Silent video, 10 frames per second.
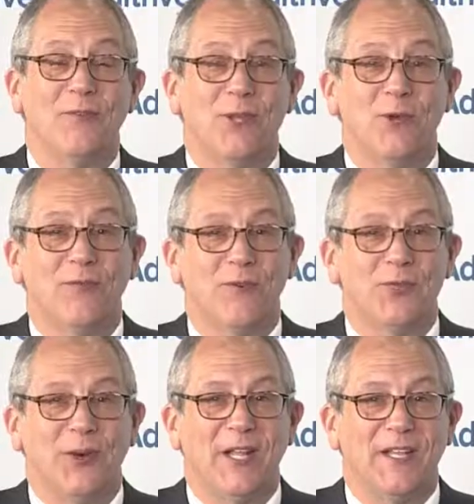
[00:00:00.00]
of you for
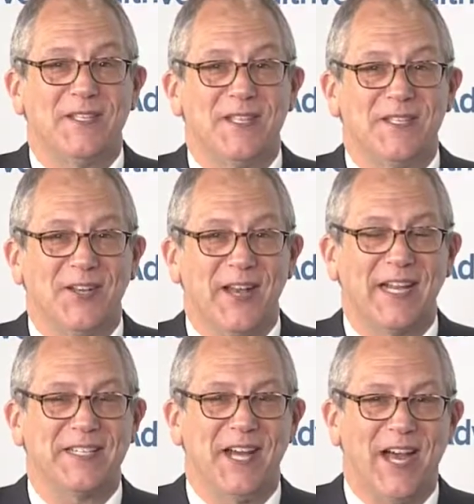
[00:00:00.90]
joining us. Until
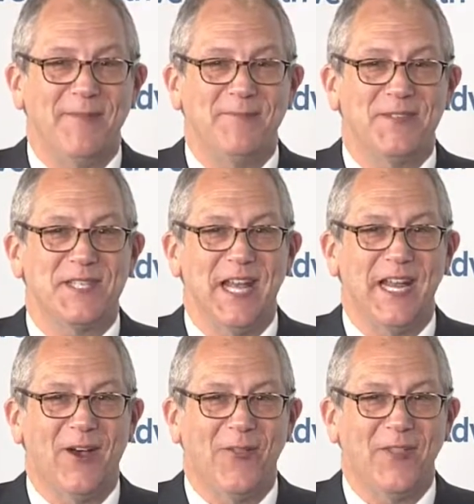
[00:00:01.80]
next time,
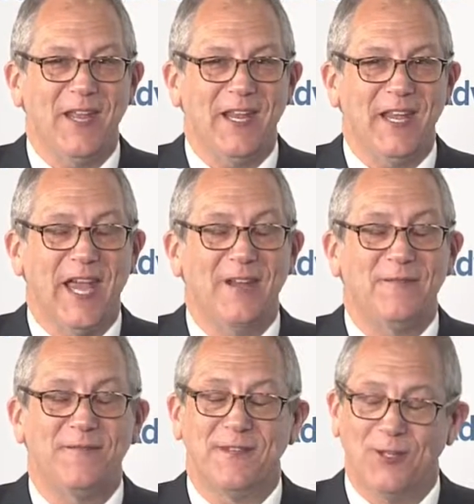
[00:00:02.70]
stay healthy
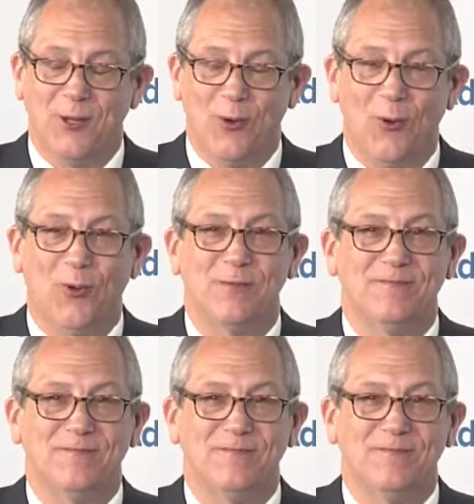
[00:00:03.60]
and feel whole.